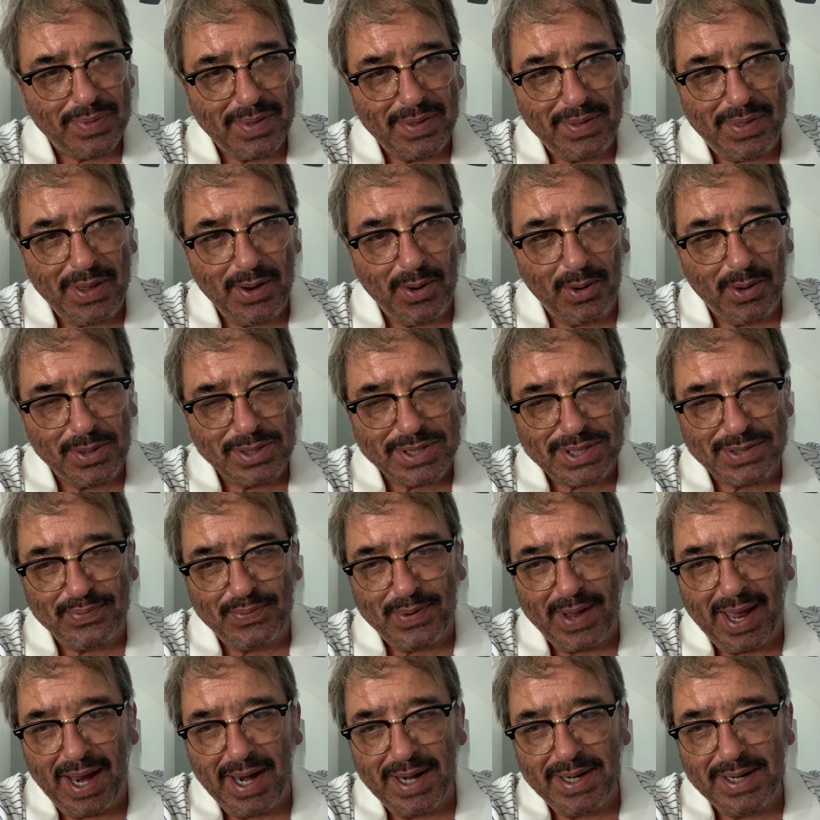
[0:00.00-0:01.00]
You'll
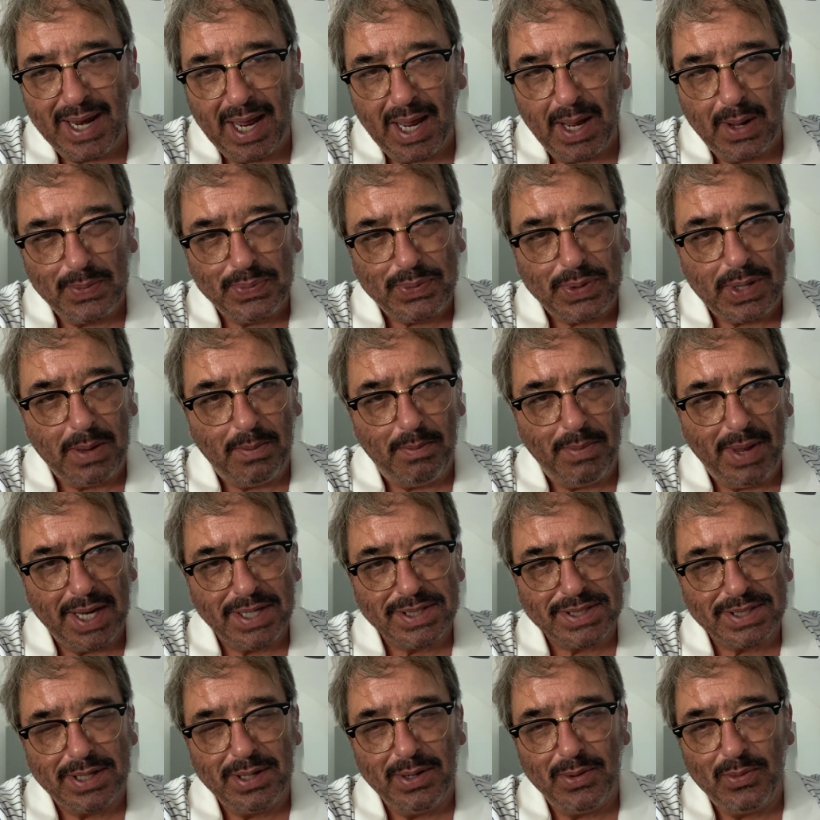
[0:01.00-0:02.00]
find out that
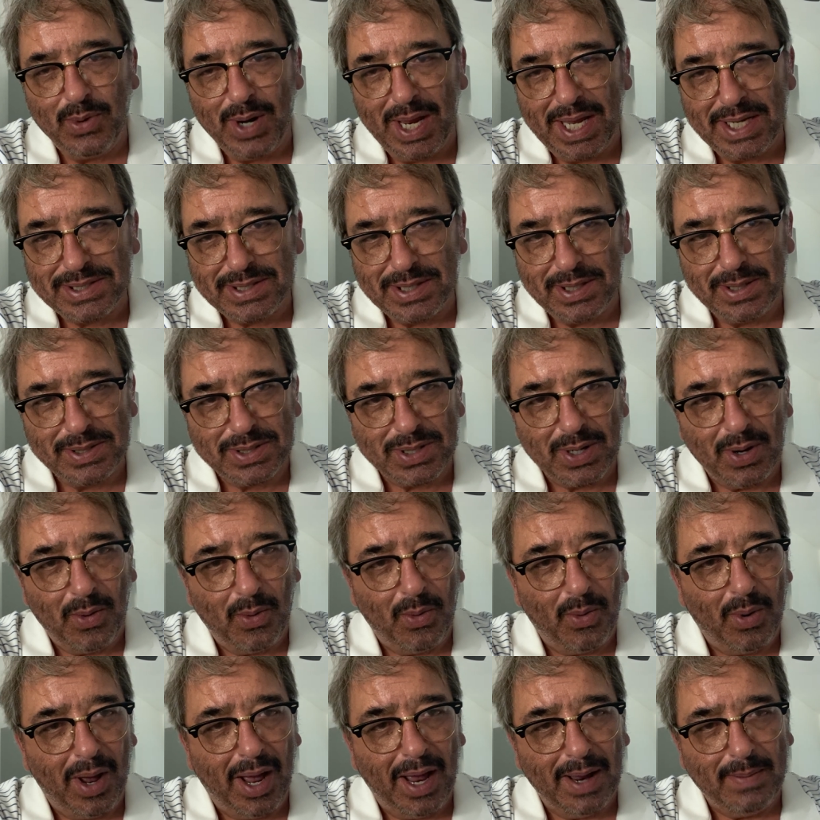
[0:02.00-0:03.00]
Mexican residents will
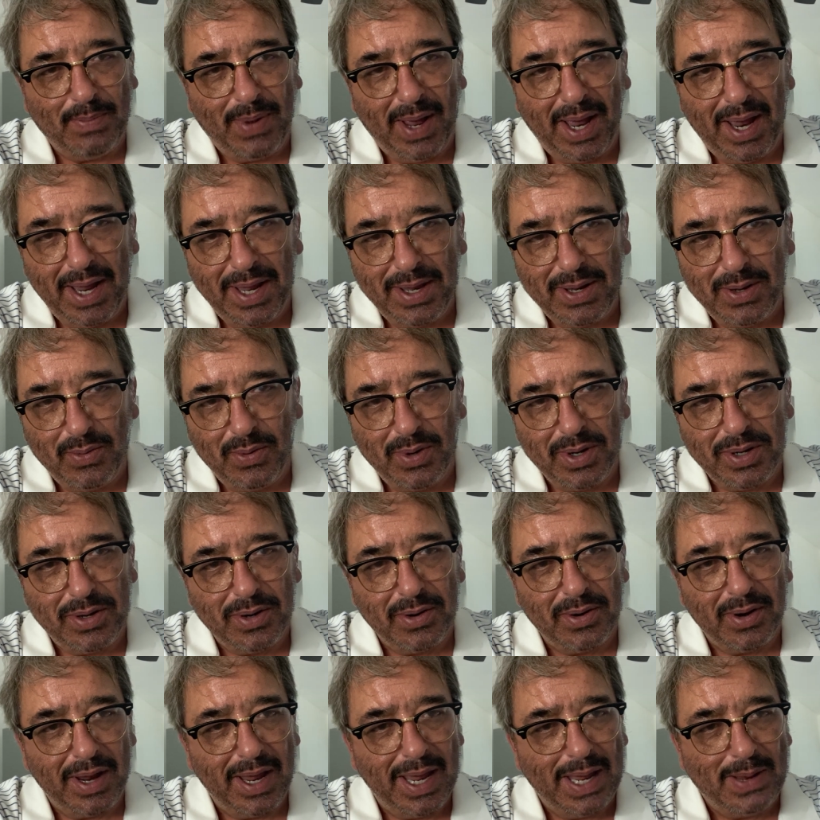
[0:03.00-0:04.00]
walk by you when
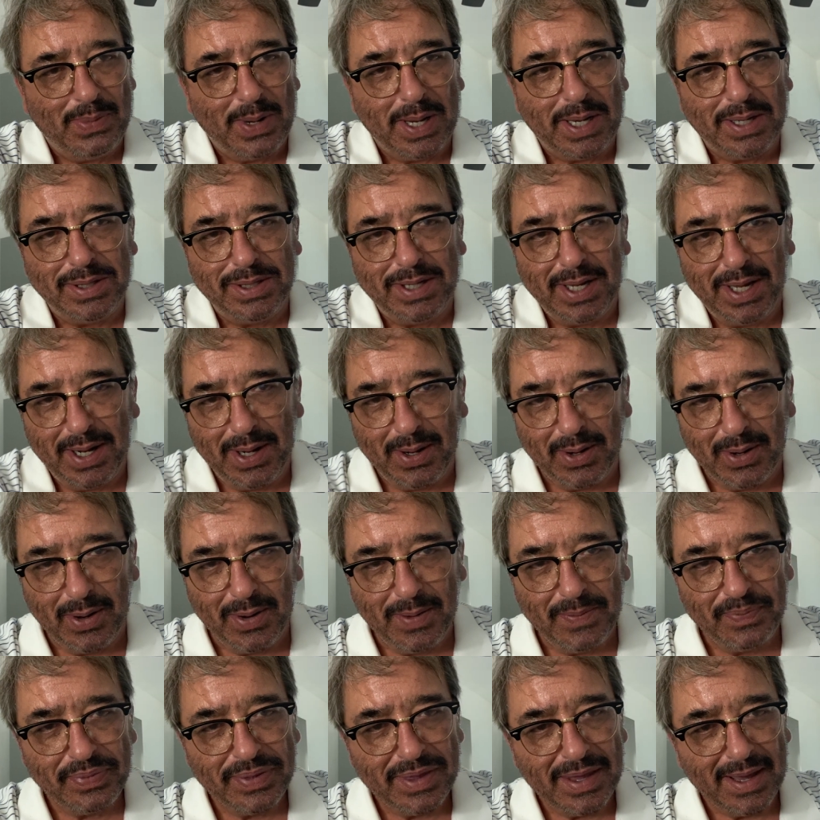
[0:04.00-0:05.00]
you're having
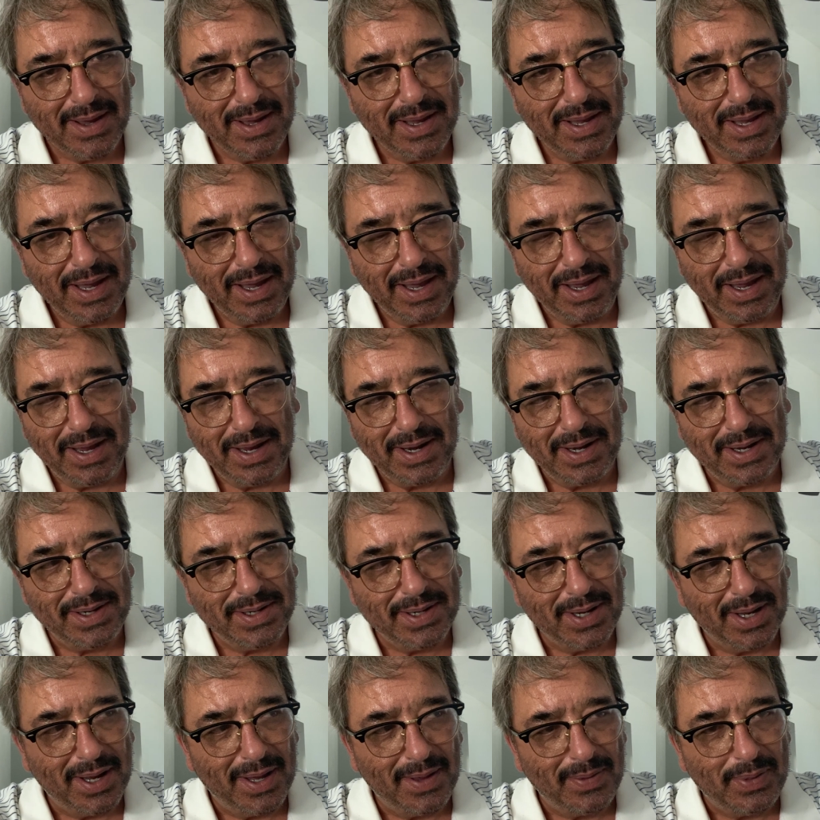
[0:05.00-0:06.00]
dinner, and
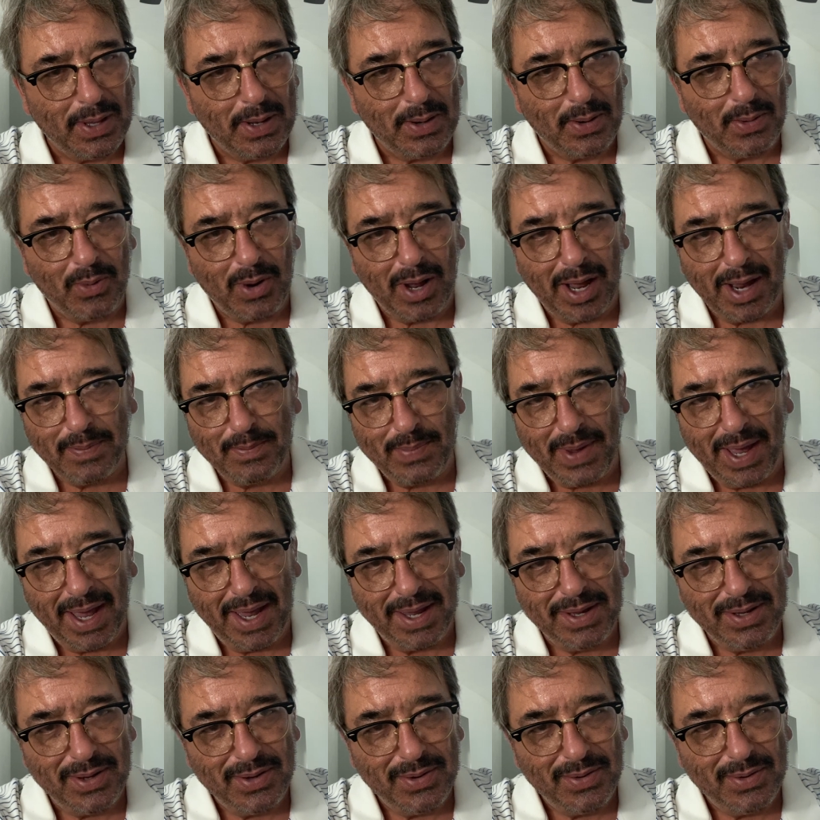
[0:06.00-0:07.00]
they'll walk by
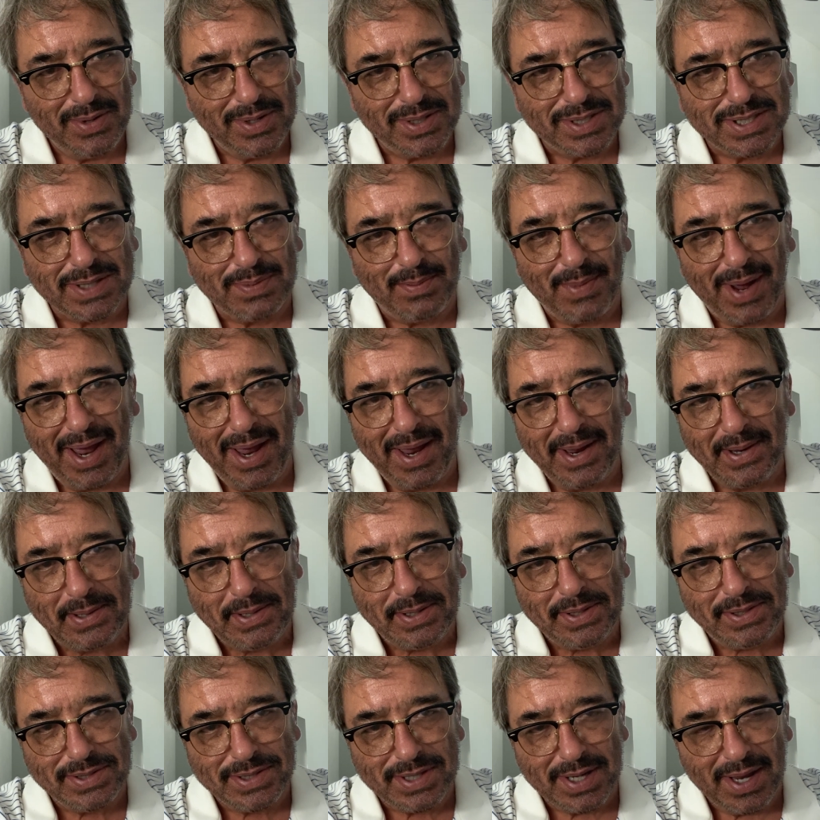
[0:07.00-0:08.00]
you and smile
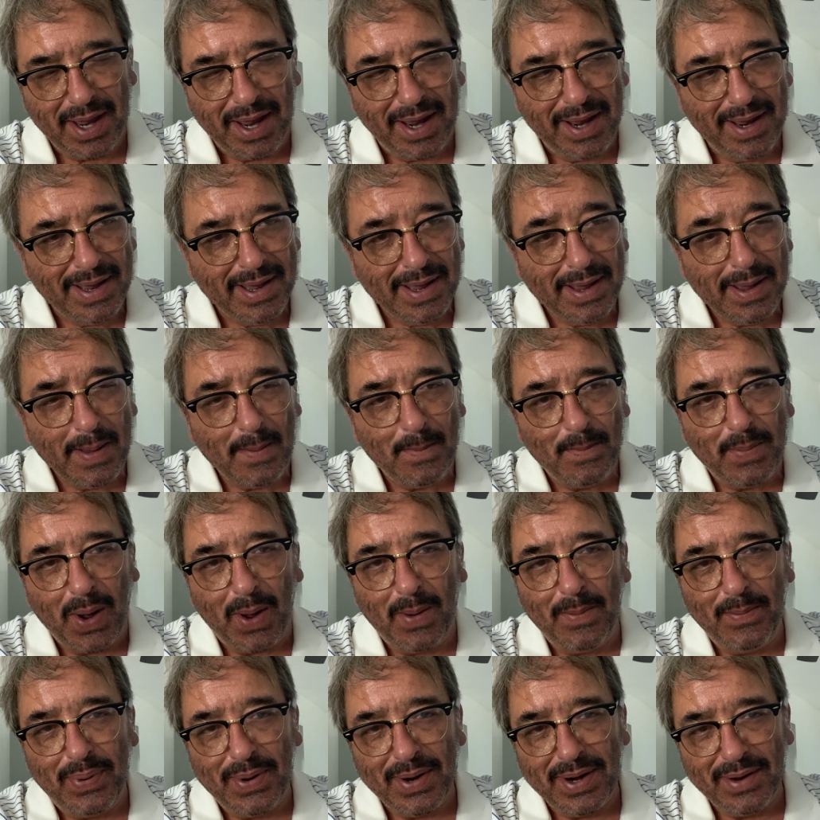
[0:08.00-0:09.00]
and say,
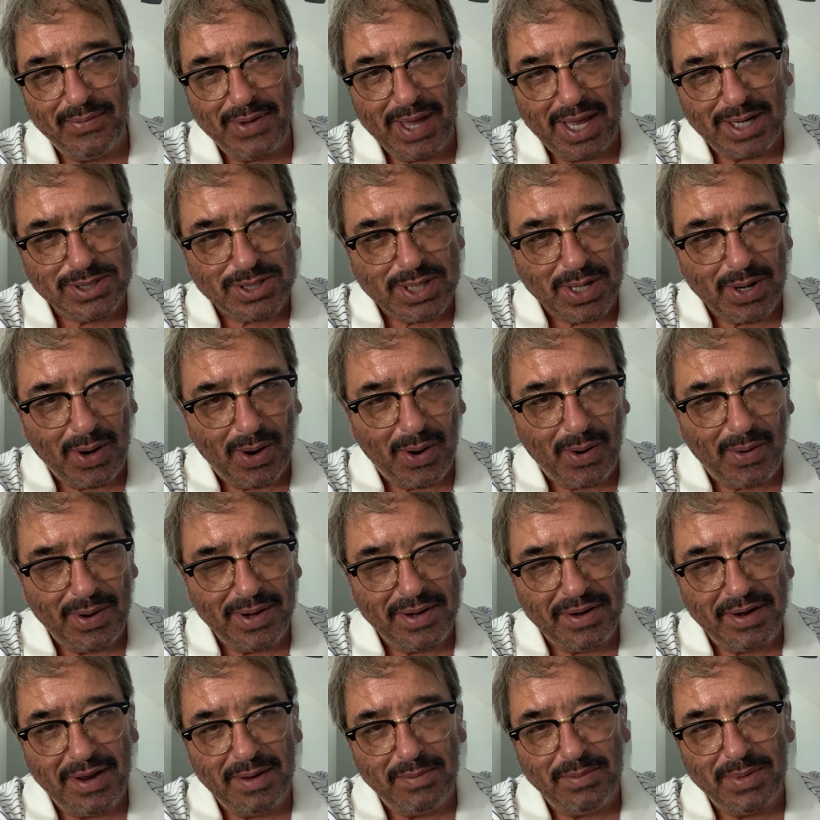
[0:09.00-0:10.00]
Bon provecho.
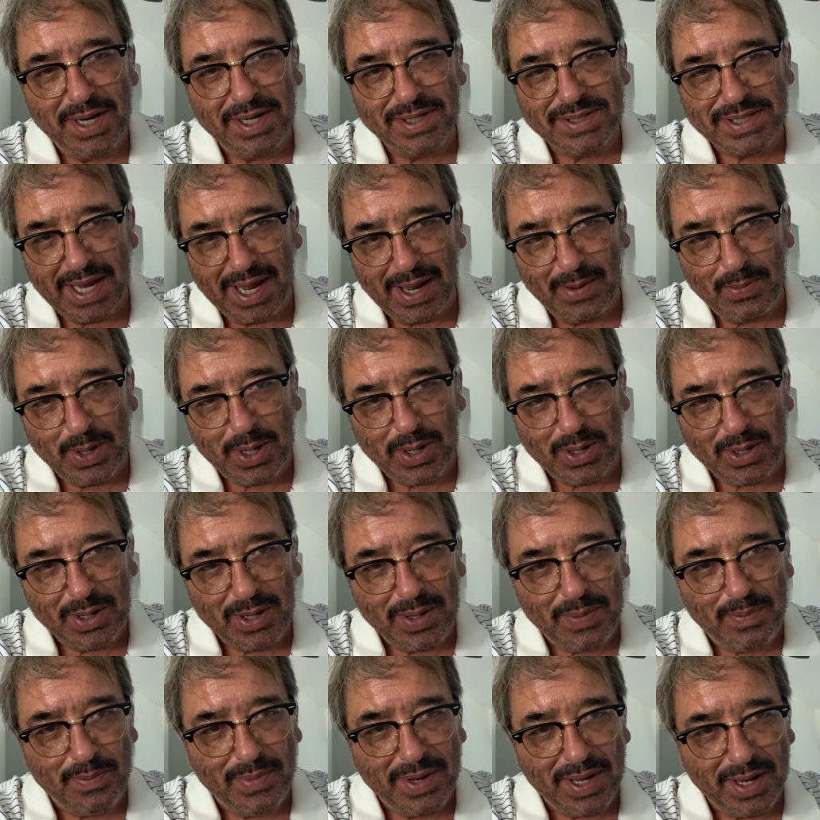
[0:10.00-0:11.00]
And it means have a
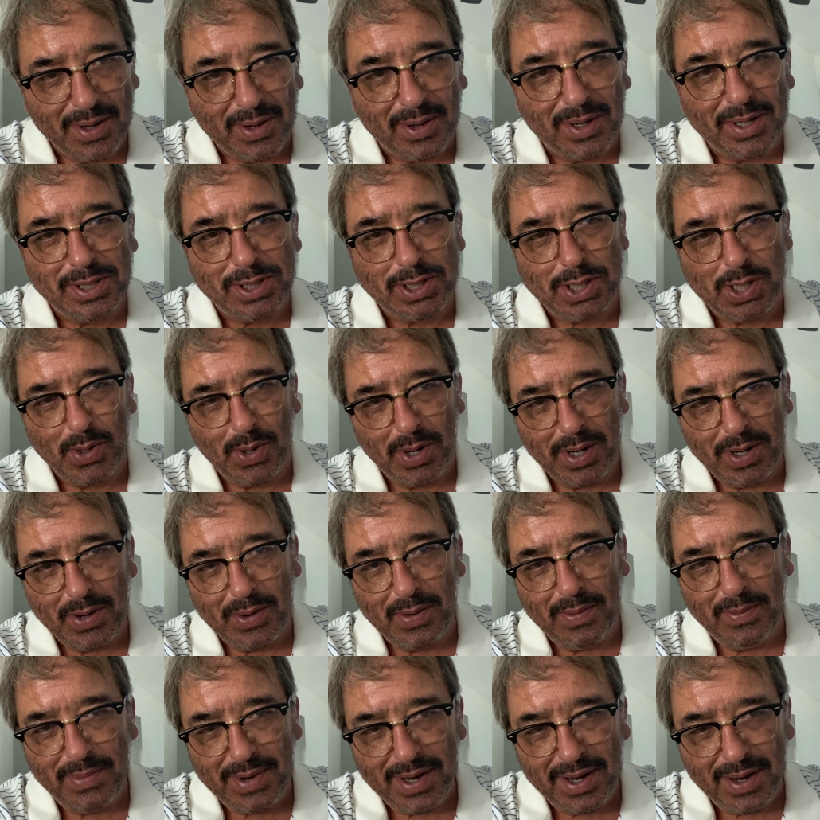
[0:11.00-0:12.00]
good meal, enjoy
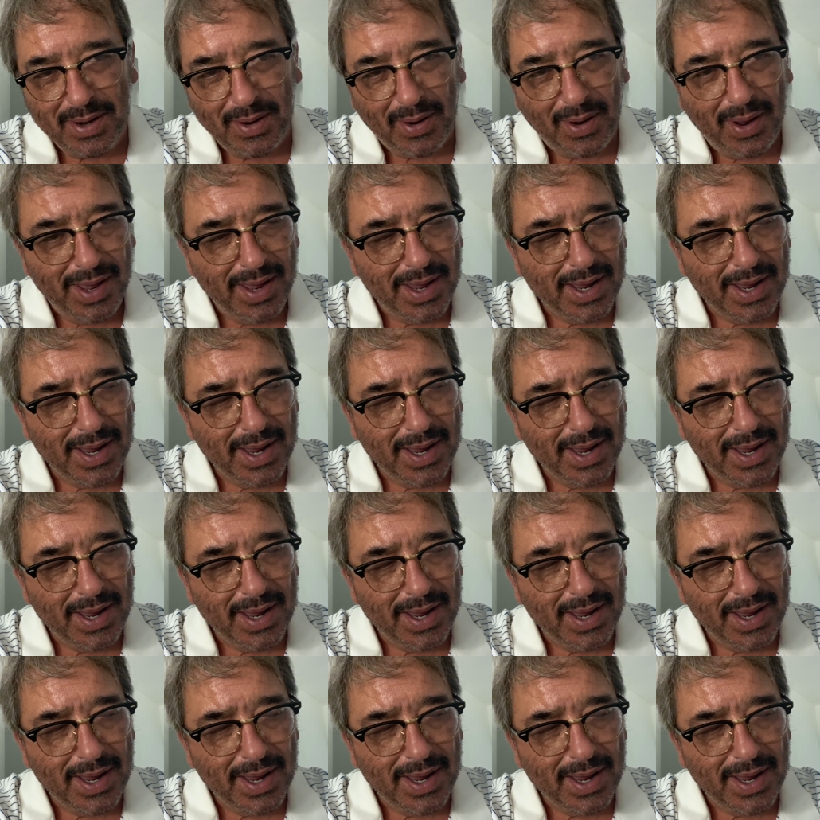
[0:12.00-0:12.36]
your meal.